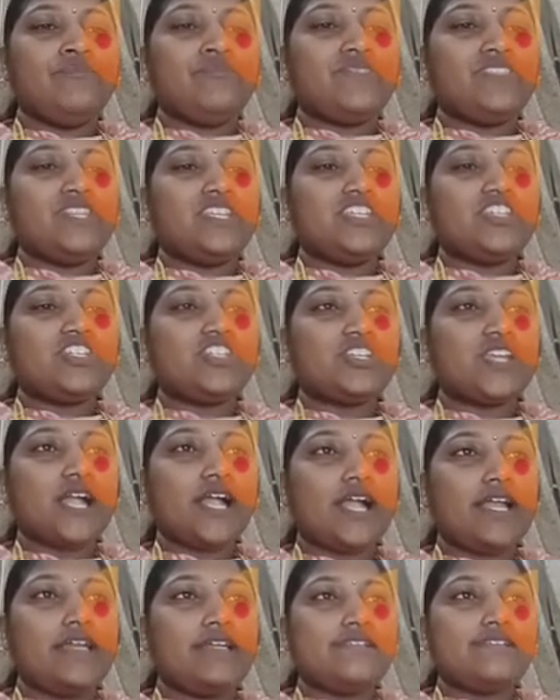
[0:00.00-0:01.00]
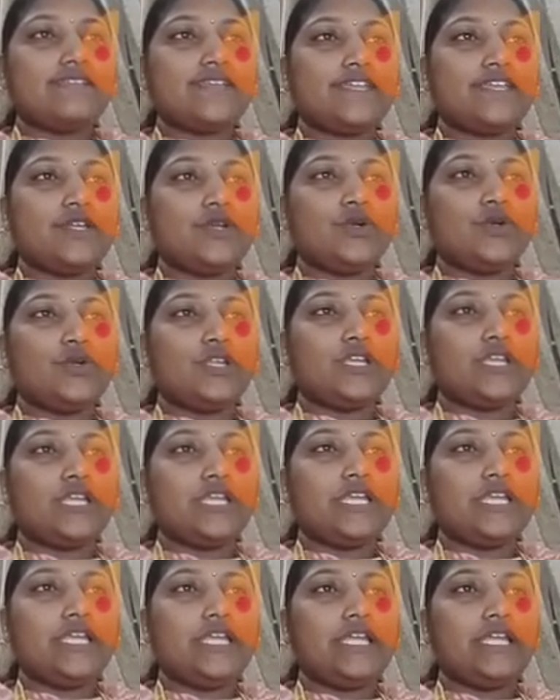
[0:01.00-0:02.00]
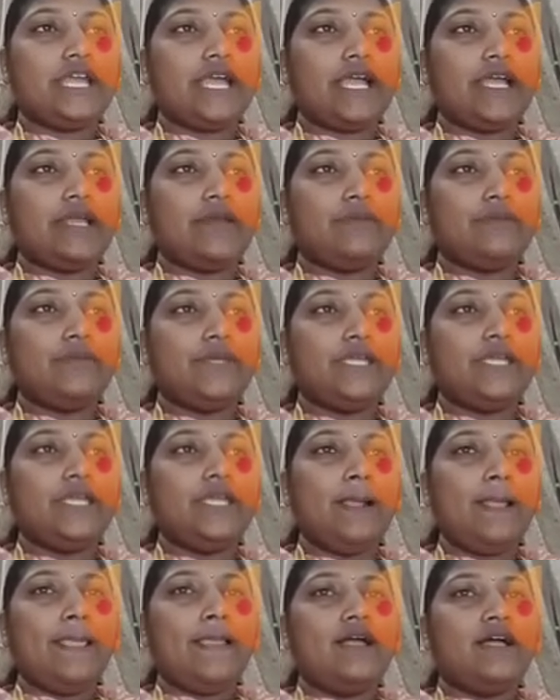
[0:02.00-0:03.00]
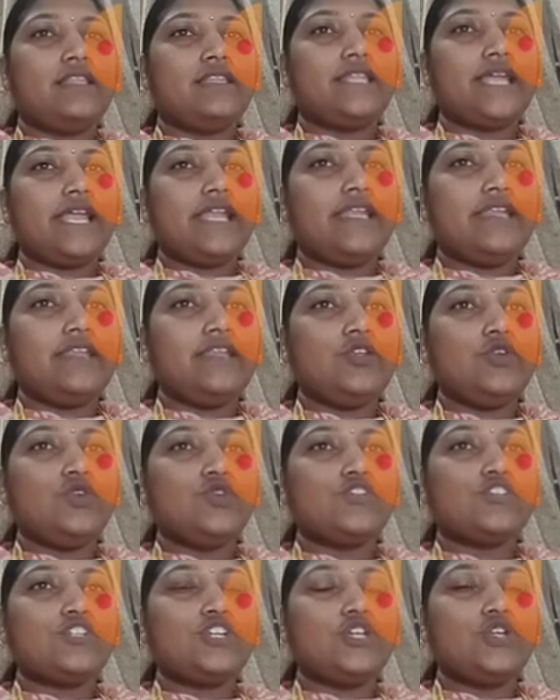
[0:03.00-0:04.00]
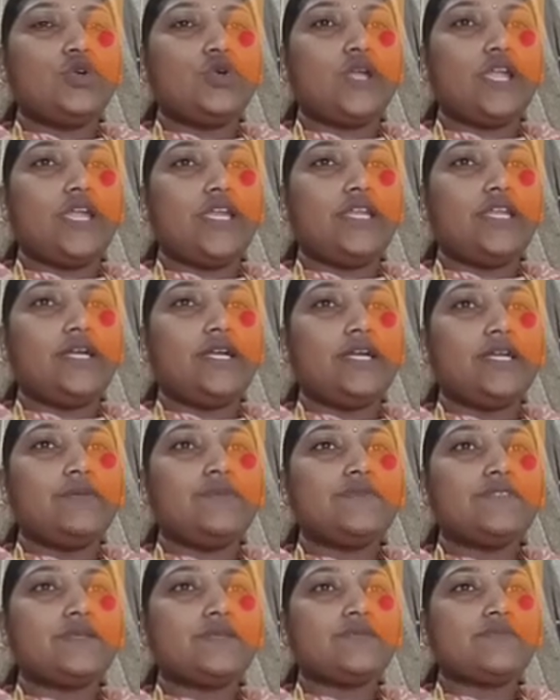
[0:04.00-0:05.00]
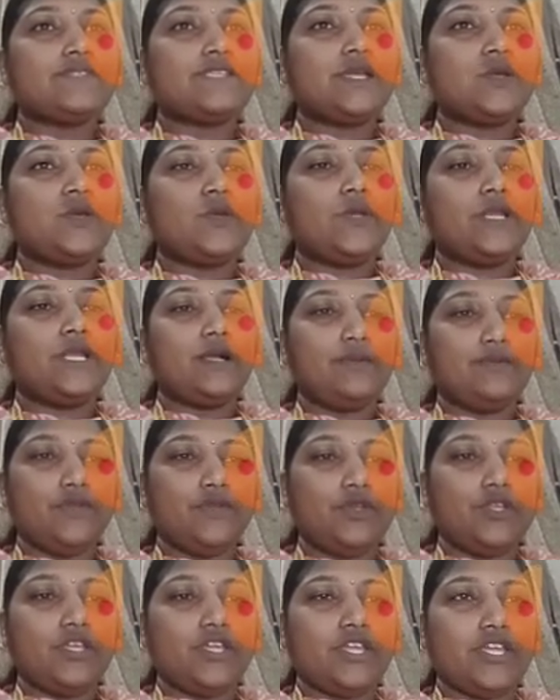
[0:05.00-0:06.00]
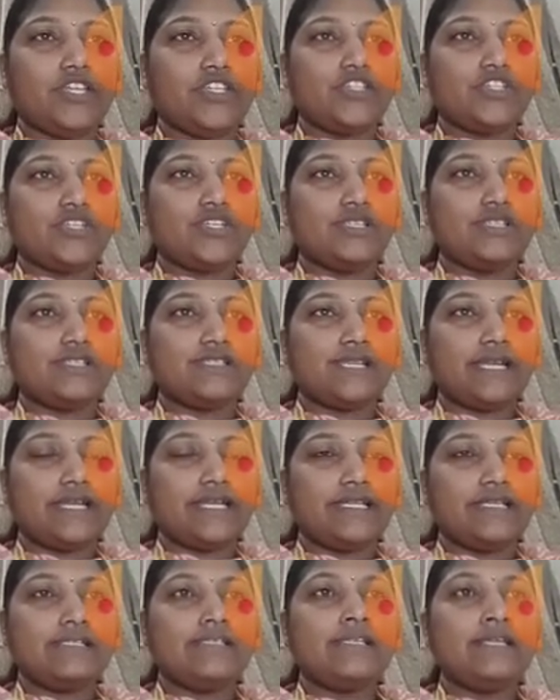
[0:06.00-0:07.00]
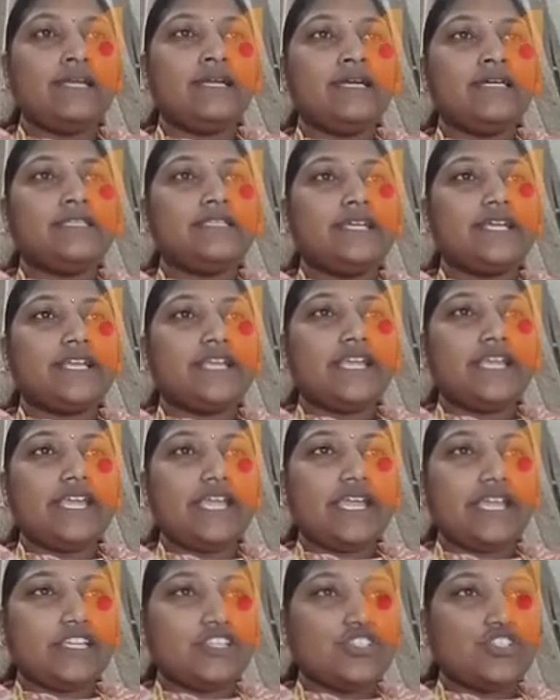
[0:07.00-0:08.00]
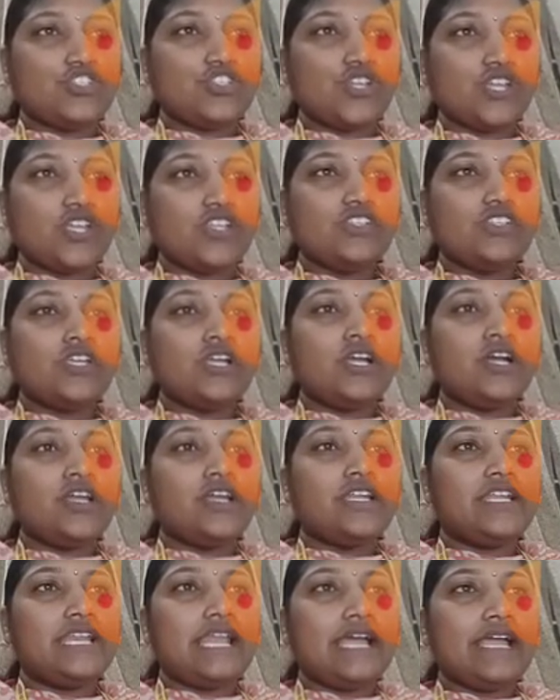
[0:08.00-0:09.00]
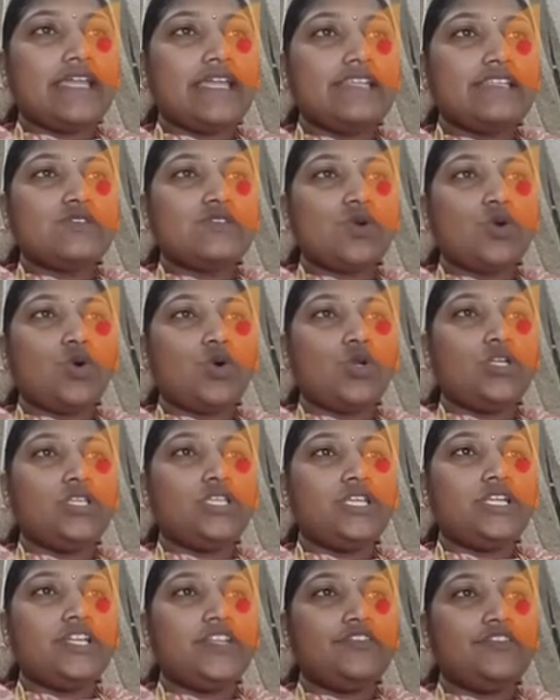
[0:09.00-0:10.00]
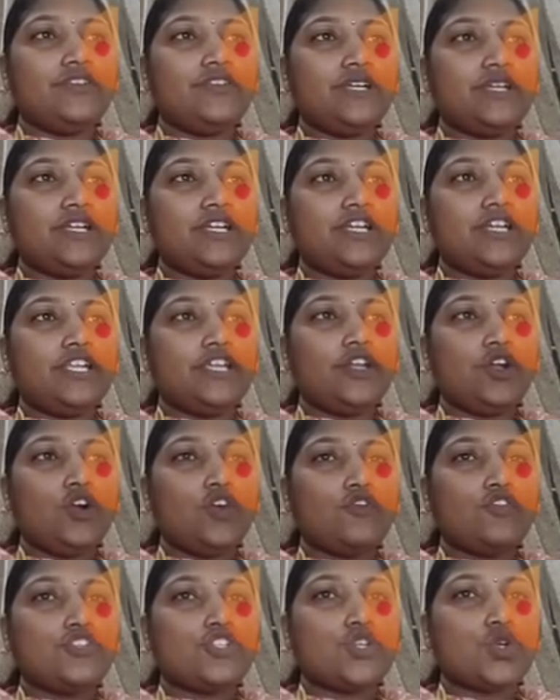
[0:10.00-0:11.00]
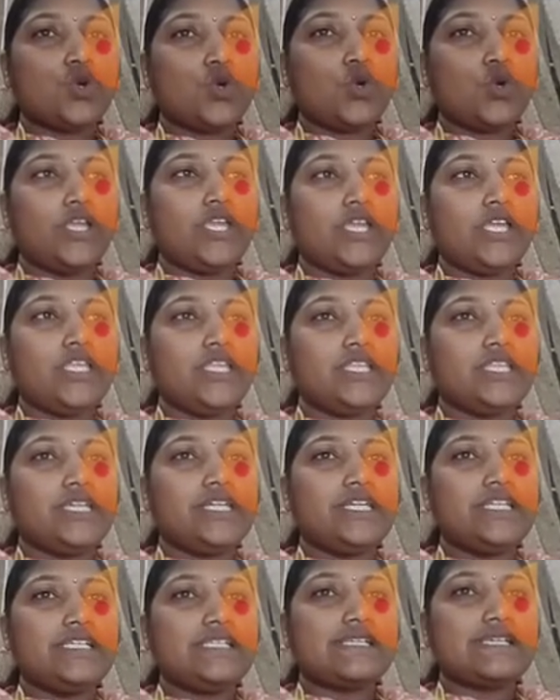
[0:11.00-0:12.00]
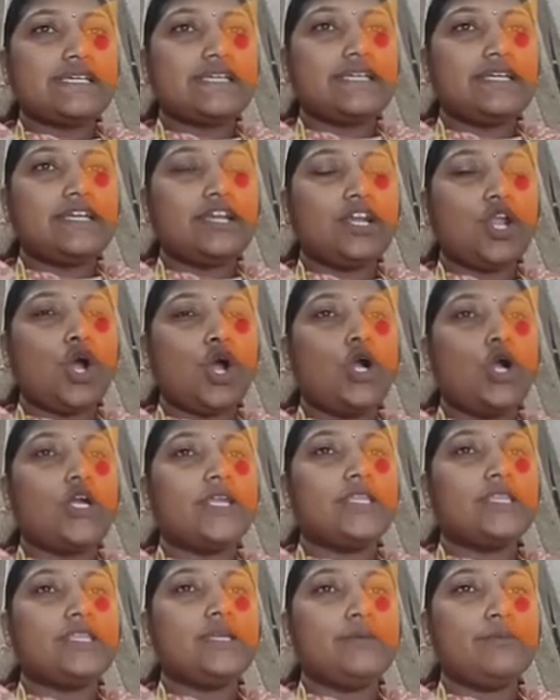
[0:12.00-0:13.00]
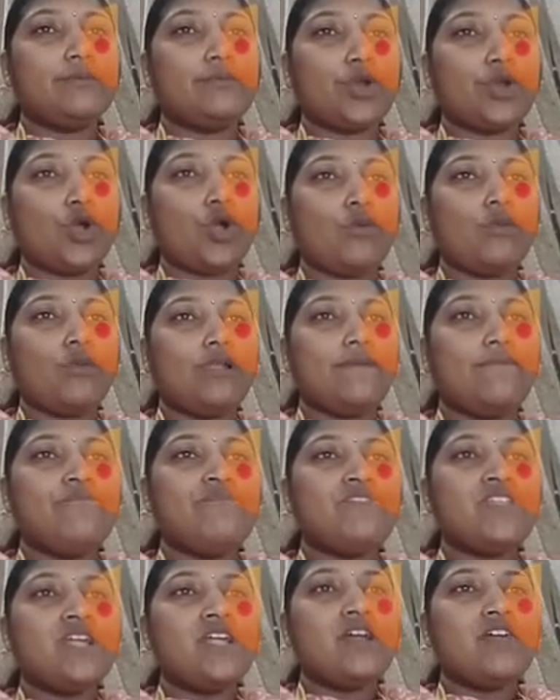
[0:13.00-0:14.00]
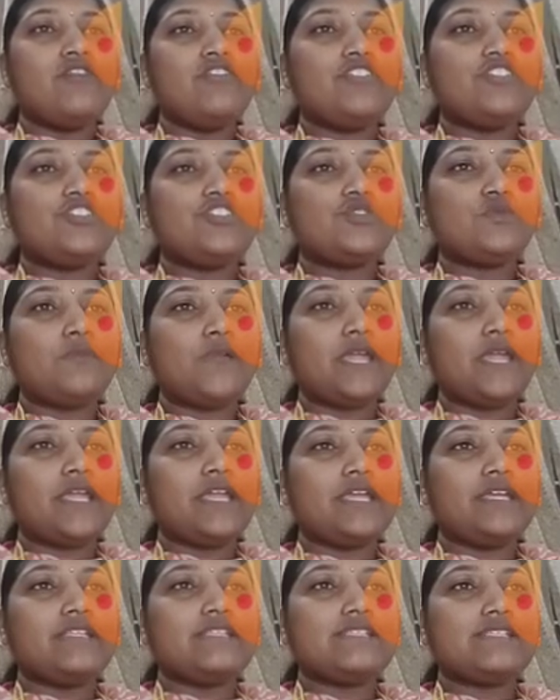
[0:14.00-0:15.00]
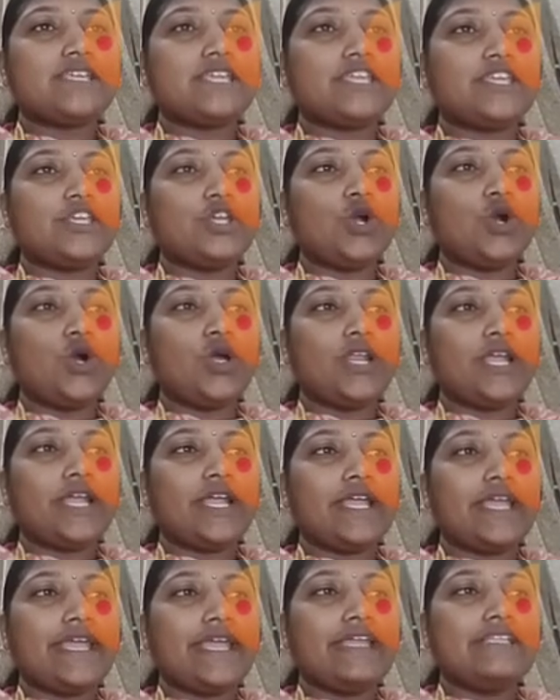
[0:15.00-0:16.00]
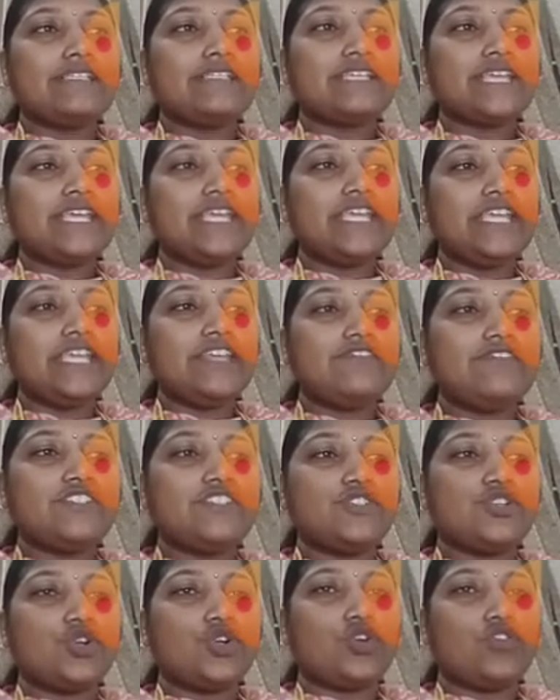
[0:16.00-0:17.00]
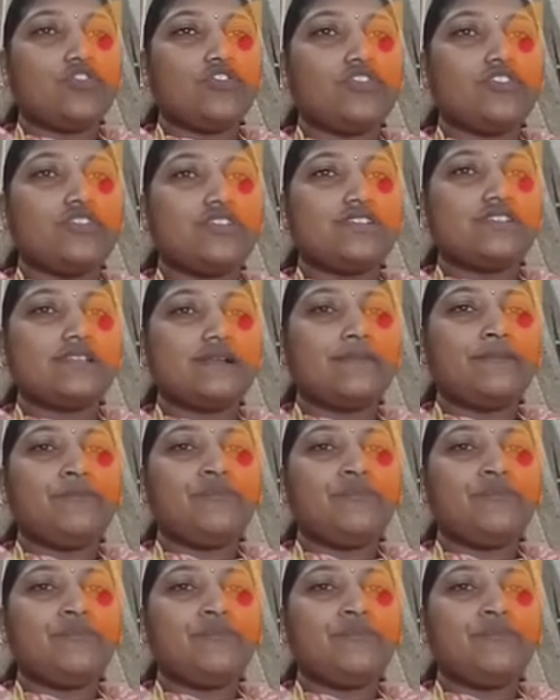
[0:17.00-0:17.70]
This shared secure key can be then used to encrypt subsequent communications. That is, the key exchange relies on the difficulty of showing the discrete logarithm problem, which make it secure against eavesdroppers.